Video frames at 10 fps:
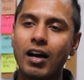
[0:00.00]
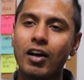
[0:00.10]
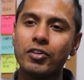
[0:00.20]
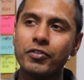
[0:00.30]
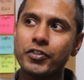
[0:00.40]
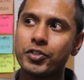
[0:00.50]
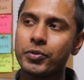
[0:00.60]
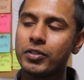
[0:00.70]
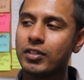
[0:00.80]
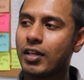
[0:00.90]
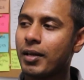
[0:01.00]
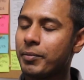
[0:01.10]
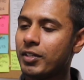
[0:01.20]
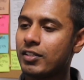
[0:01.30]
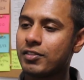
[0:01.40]
Audiovisual, I
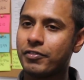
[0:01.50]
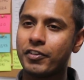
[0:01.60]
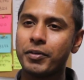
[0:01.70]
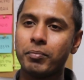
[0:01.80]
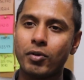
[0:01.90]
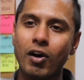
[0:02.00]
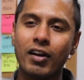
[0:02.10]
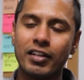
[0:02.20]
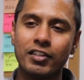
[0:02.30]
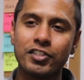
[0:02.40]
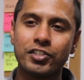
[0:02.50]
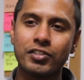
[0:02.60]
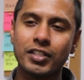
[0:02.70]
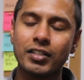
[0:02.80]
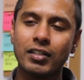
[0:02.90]
mean, it's a very broad
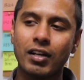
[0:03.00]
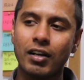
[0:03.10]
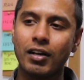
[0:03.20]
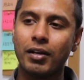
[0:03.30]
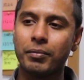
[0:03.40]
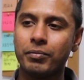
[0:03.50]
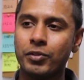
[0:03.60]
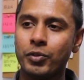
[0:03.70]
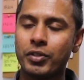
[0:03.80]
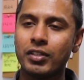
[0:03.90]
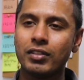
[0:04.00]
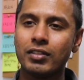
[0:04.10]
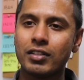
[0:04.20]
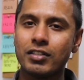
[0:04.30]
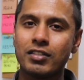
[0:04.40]
industry. Um, you
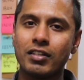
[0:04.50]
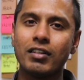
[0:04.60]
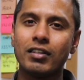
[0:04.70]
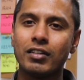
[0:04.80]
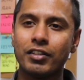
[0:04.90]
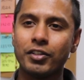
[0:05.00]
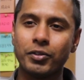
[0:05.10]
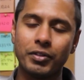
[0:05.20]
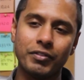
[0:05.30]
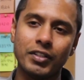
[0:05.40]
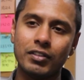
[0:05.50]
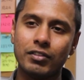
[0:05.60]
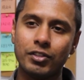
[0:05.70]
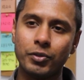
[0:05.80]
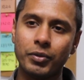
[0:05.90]
can consider, you know, even
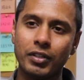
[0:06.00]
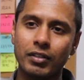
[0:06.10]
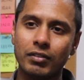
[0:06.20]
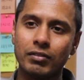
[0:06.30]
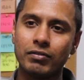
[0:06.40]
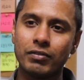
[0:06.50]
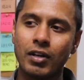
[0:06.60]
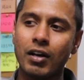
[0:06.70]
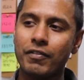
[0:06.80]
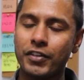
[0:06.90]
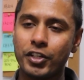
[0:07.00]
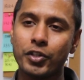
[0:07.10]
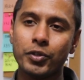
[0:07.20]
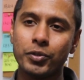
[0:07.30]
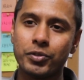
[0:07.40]
doing uh,
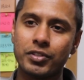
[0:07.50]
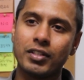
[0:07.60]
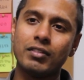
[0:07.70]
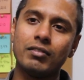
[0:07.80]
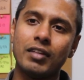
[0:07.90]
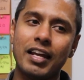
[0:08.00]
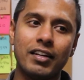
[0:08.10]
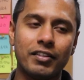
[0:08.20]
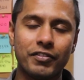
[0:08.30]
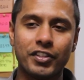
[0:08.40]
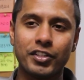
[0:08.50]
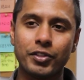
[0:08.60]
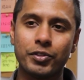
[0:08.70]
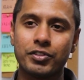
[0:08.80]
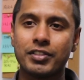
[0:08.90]
videos and editing
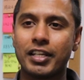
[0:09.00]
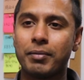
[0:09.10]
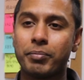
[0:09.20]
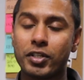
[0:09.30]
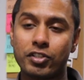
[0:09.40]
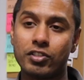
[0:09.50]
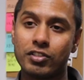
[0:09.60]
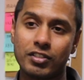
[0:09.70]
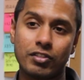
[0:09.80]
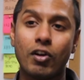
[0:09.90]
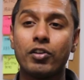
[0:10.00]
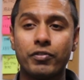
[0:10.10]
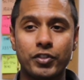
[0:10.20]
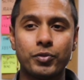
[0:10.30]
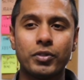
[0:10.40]
videos and taking pictures as
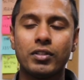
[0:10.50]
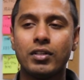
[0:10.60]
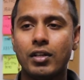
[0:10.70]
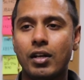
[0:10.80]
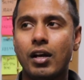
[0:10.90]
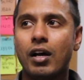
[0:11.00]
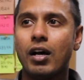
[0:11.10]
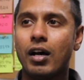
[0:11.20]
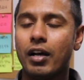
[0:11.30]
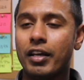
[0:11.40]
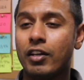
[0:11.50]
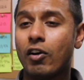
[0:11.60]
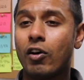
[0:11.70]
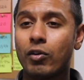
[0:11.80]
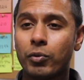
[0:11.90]
audiovisual. Uh,
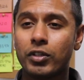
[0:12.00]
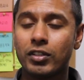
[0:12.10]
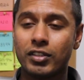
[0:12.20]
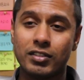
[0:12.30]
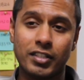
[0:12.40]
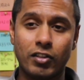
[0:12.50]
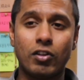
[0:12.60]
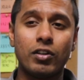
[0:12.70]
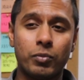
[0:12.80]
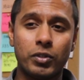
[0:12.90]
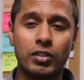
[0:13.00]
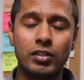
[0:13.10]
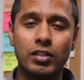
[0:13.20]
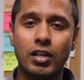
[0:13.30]
in our world, in Sacred Heart world,